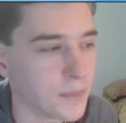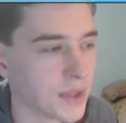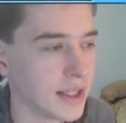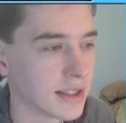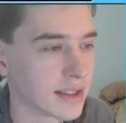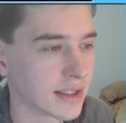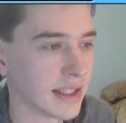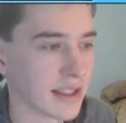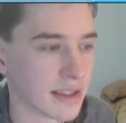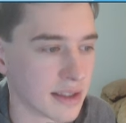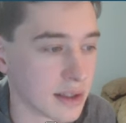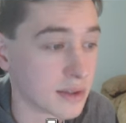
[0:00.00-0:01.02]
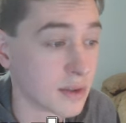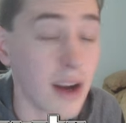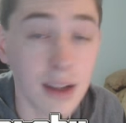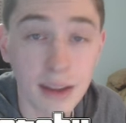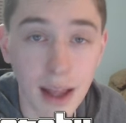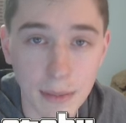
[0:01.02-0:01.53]
And it's like, it's a
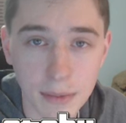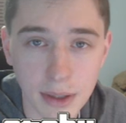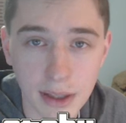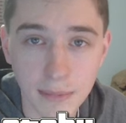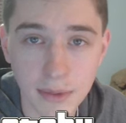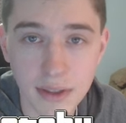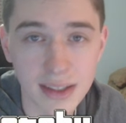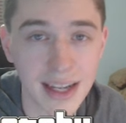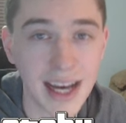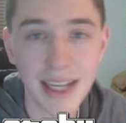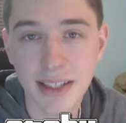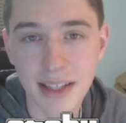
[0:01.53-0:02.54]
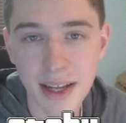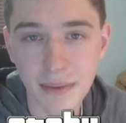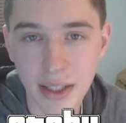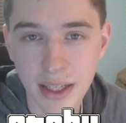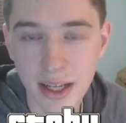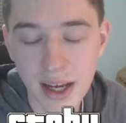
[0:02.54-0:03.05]
strong laptop. It's an i
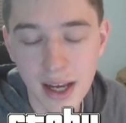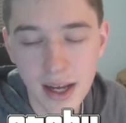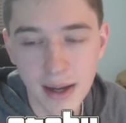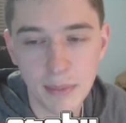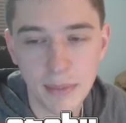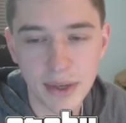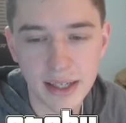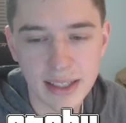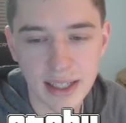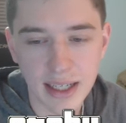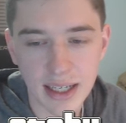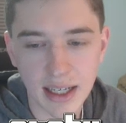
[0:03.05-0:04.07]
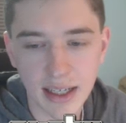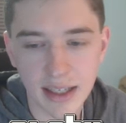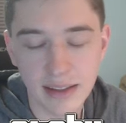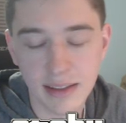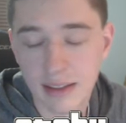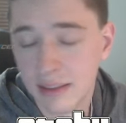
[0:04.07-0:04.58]
seven. But uh,
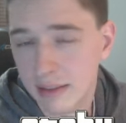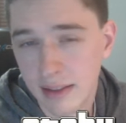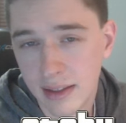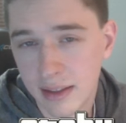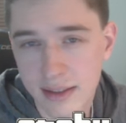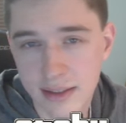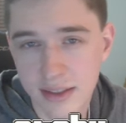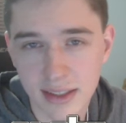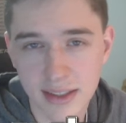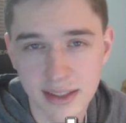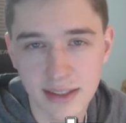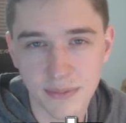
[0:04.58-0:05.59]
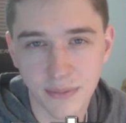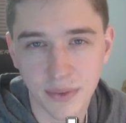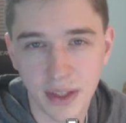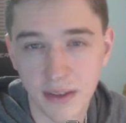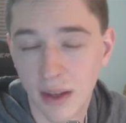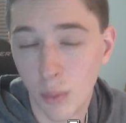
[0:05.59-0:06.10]
it it's just,
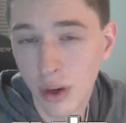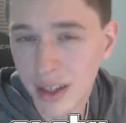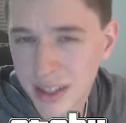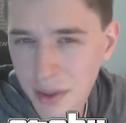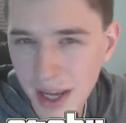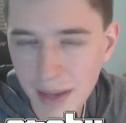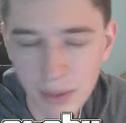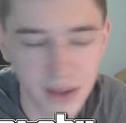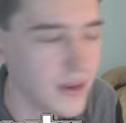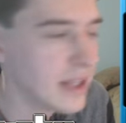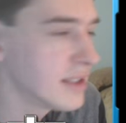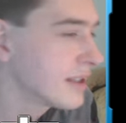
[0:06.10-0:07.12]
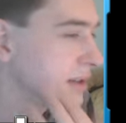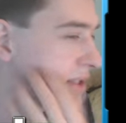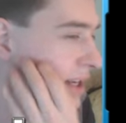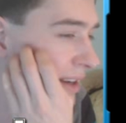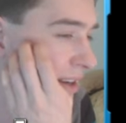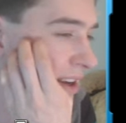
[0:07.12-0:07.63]
it, it works okay, but the fan just goes
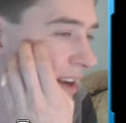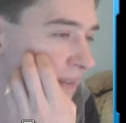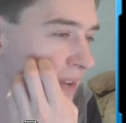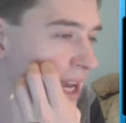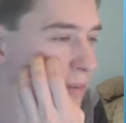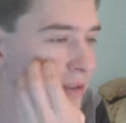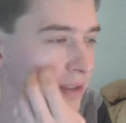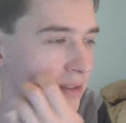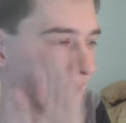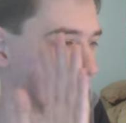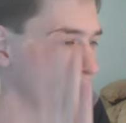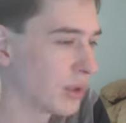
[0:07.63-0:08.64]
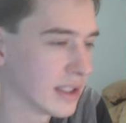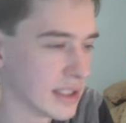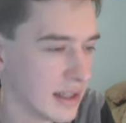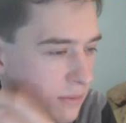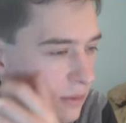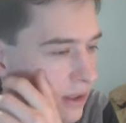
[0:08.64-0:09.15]
on and off. Apple, I swear, doesn't
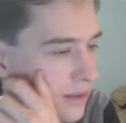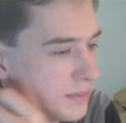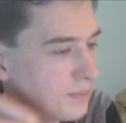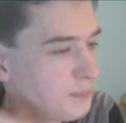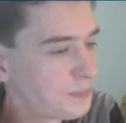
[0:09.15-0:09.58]
have the problem.